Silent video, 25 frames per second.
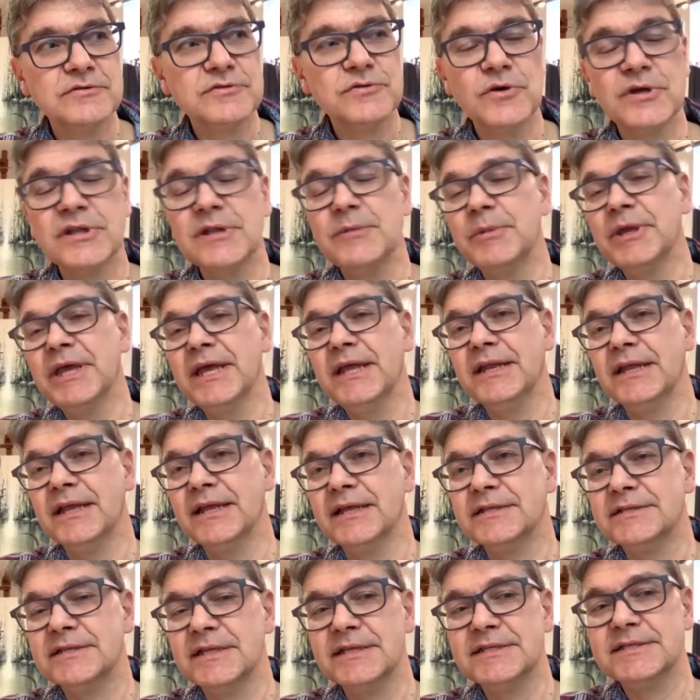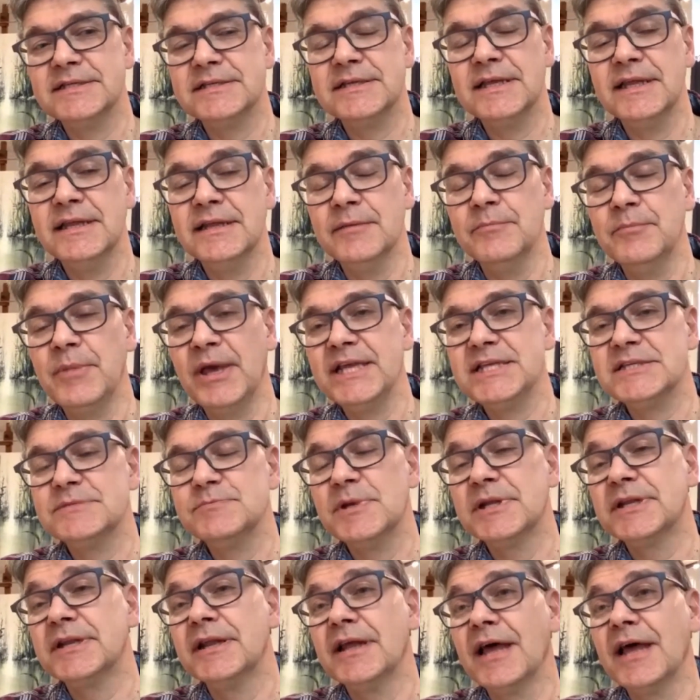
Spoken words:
in the beginning, it's in a basement.